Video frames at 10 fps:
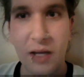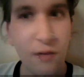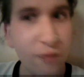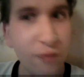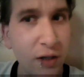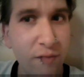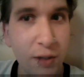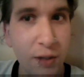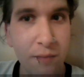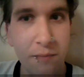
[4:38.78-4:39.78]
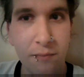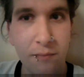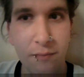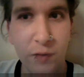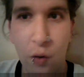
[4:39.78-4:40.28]
And he'll forgive me.
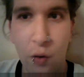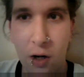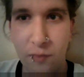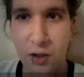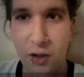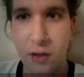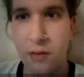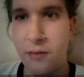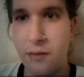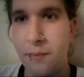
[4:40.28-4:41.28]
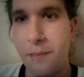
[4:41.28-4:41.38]
No harm done.